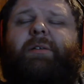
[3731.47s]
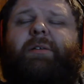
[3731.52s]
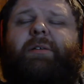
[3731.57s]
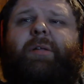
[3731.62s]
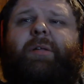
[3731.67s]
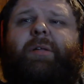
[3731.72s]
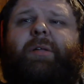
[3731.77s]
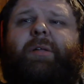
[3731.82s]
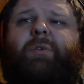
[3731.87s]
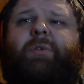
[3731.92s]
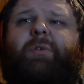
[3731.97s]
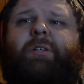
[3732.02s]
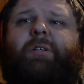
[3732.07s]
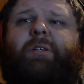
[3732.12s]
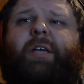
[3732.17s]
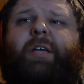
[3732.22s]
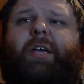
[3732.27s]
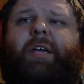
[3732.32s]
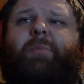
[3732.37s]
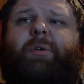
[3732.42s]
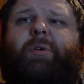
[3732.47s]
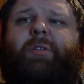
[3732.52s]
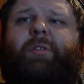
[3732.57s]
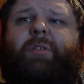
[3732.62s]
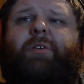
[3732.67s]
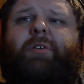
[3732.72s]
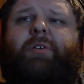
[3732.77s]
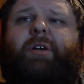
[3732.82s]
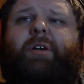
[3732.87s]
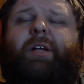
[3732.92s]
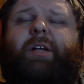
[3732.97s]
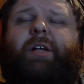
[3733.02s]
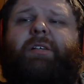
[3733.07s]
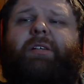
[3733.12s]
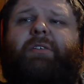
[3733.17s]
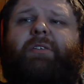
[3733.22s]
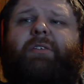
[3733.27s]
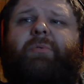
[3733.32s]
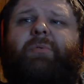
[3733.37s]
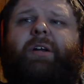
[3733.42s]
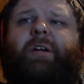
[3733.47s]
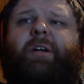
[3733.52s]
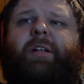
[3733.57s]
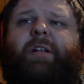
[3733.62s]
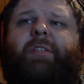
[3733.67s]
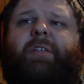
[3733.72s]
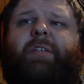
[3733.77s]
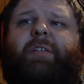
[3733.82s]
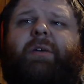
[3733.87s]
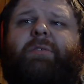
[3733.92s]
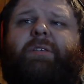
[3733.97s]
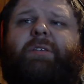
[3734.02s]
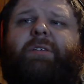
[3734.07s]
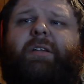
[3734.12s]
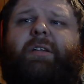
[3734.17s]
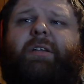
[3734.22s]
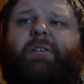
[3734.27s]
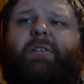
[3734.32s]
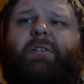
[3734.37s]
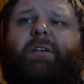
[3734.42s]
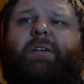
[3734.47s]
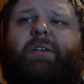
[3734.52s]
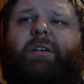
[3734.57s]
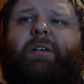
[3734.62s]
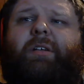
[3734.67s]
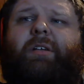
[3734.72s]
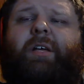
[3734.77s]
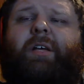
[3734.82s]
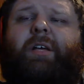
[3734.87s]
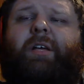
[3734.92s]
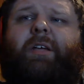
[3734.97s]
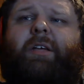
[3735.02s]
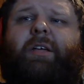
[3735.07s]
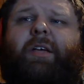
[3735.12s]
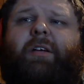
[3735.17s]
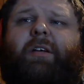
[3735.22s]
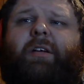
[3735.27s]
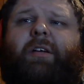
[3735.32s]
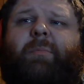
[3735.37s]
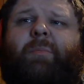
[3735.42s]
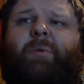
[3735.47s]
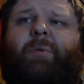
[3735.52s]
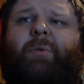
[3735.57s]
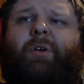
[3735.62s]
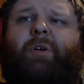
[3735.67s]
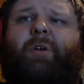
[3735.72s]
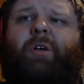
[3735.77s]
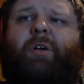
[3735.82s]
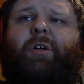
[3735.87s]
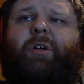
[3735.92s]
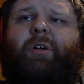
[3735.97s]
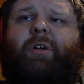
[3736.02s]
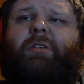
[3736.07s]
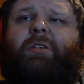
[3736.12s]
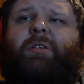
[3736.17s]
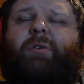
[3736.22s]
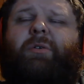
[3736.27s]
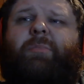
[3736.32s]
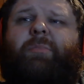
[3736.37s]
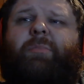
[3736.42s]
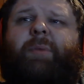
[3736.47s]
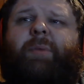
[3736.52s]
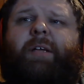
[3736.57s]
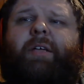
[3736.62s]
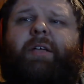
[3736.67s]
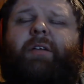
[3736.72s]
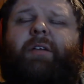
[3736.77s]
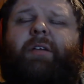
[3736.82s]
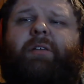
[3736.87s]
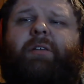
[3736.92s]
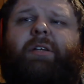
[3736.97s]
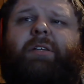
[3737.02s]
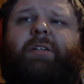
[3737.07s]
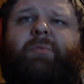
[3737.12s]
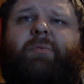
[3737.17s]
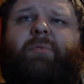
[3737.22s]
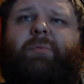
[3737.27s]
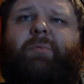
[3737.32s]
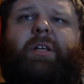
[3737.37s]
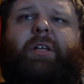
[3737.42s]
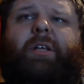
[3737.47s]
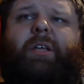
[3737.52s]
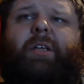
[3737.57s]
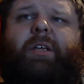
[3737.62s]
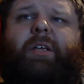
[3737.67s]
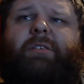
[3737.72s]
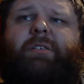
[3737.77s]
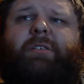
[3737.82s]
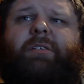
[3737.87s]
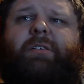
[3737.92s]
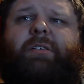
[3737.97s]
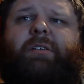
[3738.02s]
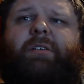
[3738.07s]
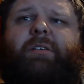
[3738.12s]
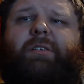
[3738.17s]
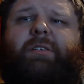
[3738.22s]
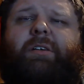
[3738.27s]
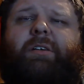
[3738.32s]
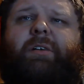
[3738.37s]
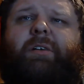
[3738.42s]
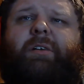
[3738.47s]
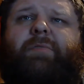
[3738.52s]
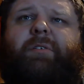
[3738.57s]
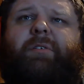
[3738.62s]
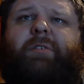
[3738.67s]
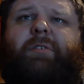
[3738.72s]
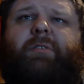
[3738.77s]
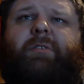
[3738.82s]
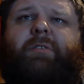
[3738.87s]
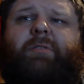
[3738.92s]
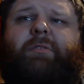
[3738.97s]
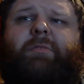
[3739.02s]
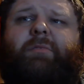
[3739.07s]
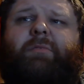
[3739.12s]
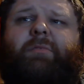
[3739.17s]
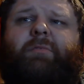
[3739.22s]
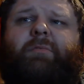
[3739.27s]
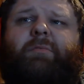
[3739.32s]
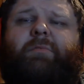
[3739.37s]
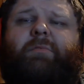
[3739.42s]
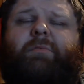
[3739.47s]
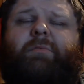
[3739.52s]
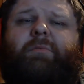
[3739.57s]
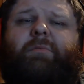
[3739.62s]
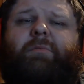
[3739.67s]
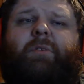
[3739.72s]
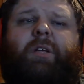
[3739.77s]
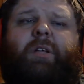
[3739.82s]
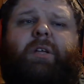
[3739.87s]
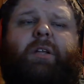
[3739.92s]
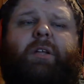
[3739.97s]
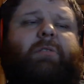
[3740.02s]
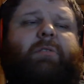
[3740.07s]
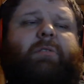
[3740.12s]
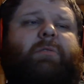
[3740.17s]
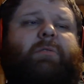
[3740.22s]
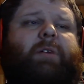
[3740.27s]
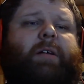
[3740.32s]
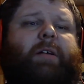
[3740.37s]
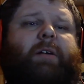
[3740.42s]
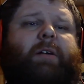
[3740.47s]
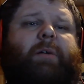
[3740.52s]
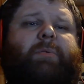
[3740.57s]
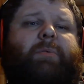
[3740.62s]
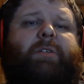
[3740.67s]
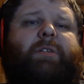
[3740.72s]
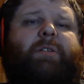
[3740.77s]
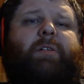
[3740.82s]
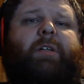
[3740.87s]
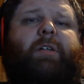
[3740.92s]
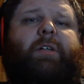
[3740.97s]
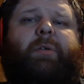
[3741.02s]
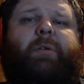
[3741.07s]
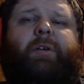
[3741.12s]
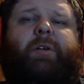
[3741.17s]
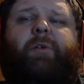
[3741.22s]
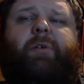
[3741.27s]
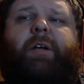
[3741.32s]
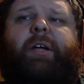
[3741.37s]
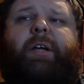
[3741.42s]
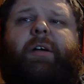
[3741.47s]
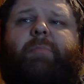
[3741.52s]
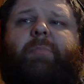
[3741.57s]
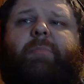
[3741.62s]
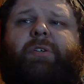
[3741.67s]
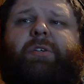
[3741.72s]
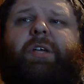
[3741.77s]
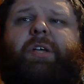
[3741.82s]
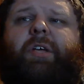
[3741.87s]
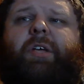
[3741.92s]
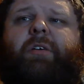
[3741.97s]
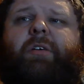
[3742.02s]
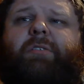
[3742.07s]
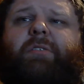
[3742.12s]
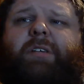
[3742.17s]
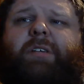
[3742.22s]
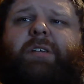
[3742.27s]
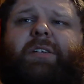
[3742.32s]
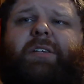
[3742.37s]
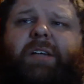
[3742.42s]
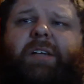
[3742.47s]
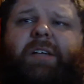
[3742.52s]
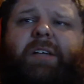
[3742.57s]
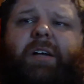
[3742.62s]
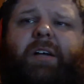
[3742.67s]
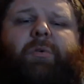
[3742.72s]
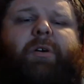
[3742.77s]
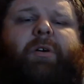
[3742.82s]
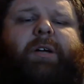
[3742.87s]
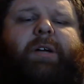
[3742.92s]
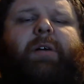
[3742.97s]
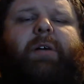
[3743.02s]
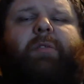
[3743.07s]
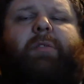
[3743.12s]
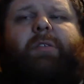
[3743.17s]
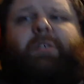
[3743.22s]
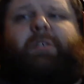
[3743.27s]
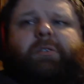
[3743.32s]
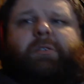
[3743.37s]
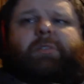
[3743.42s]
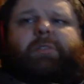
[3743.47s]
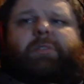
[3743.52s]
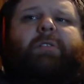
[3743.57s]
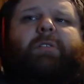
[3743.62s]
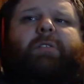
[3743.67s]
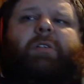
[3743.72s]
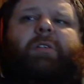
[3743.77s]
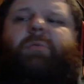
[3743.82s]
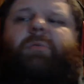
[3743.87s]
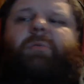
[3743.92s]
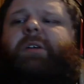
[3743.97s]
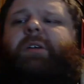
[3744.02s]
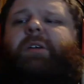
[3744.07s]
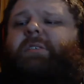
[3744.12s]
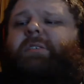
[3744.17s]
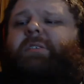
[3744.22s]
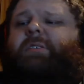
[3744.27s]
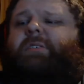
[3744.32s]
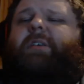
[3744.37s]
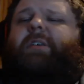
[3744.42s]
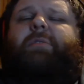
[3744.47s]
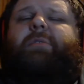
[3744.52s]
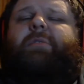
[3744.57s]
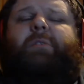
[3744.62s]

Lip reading: played one game with her and I did 29,000 healing in that game, so my healing didn't really suffer. I was still able to crank out a bunch of heals. I just got to work out the nuances now.